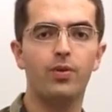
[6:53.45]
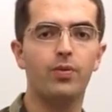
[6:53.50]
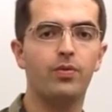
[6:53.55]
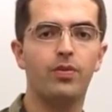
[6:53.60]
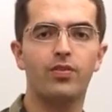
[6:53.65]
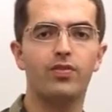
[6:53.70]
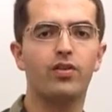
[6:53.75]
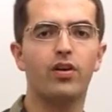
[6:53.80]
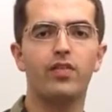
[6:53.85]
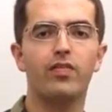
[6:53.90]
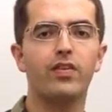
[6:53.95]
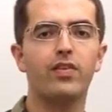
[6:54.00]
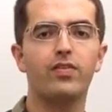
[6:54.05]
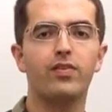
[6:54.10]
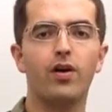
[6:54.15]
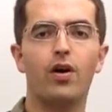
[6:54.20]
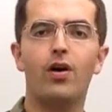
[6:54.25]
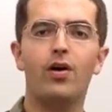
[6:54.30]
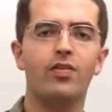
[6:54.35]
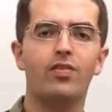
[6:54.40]
the service
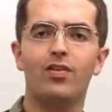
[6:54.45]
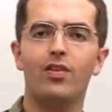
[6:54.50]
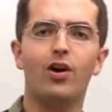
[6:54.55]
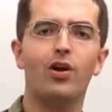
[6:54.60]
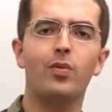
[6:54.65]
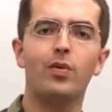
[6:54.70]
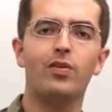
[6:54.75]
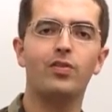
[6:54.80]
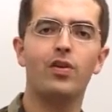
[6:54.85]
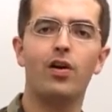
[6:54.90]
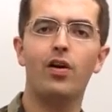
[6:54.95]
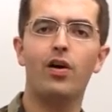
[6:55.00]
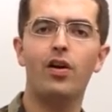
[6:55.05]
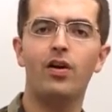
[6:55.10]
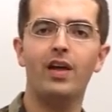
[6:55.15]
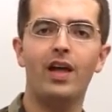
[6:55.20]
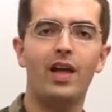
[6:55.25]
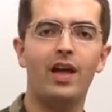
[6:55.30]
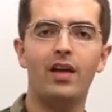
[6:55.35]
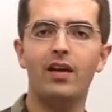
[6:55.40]
songs, the army
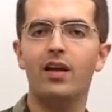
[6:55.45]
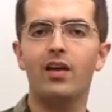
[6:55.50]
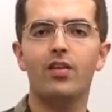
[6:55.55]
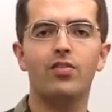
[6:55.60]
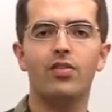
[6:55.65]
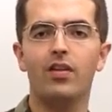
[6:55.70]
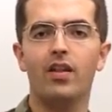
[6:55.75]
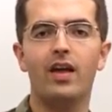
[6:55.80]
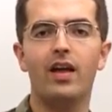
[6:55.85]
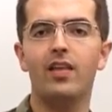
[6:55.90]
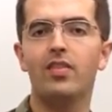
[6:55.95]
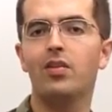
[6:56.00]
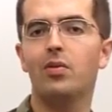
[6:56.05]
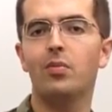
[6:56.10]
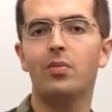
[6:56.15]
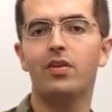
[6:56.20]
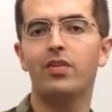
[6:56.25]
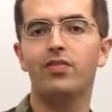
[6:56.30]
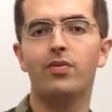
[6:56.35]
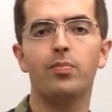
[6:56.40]
song, and national anthem
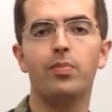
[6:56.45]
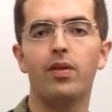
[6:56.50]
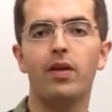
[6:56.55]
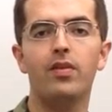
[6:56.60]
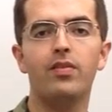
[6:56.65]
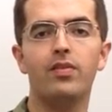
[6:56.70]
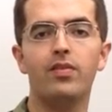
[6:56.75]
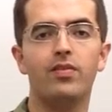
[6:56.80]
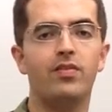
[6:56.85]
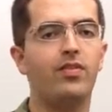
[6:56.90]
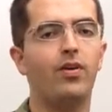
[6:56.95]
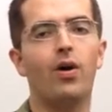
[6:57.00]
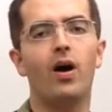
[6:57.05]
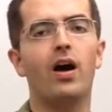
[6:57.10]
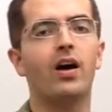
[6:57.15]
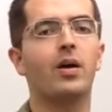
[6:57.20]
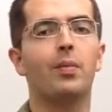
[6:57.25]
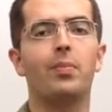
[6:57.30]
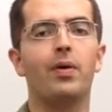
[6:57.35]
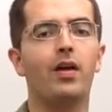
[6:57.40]
at different places, a
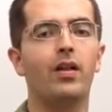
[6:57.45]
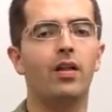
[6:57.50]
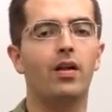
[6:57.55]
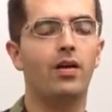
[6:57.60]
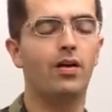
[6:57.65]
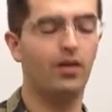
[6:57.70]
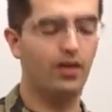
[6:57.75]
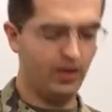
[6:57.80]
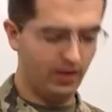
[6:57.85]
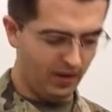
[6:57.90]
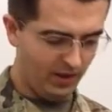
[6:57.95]
cappella.